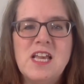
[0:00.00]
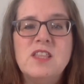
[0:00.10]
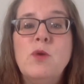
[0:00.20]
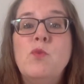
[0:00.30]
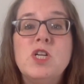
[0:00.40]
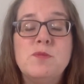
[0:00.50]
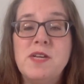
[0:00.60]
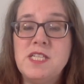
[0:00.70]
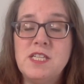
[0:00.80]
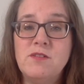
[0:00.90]
then watch
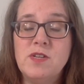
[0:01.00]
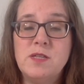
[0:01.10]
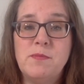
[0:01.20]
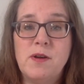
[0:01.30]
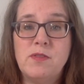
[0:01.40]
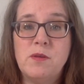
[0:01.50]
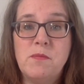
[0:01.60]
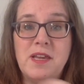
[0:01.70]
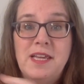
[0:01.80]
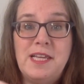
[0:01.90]
my series about
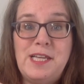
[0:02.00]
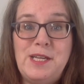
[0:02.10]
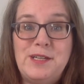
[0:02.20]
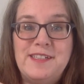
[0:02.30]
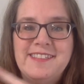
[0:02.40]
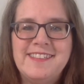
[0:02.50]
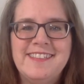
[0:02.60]
them here.